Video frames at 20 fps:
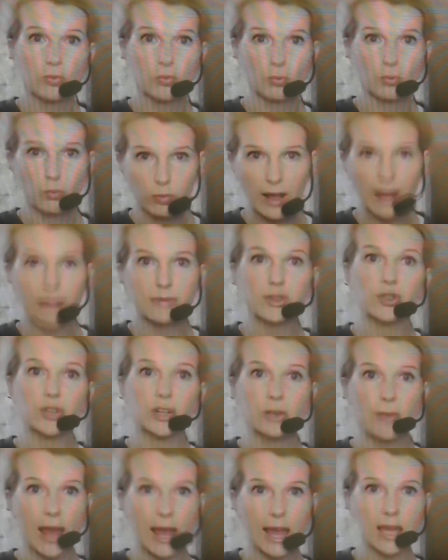live stream
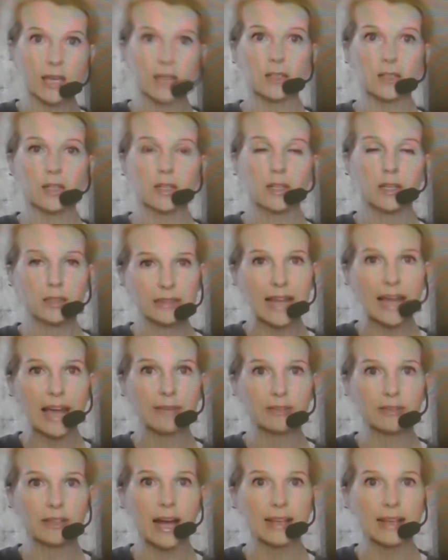and
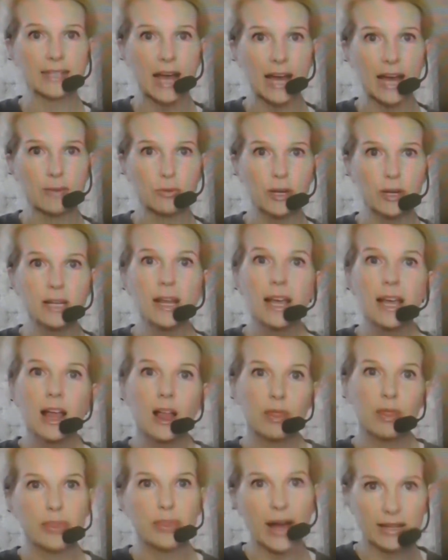live class hybrid,
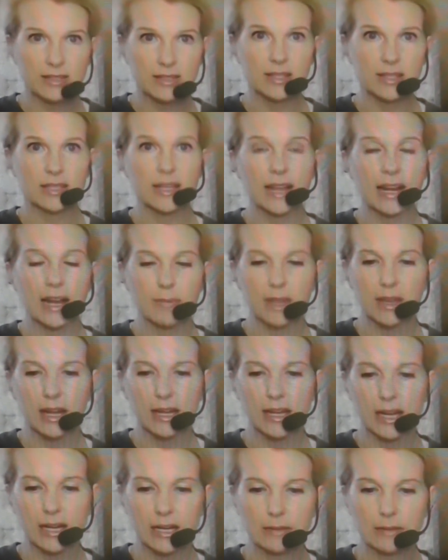that's the setup that I
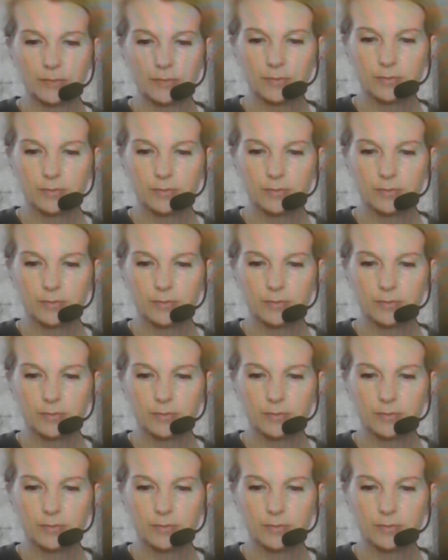needed.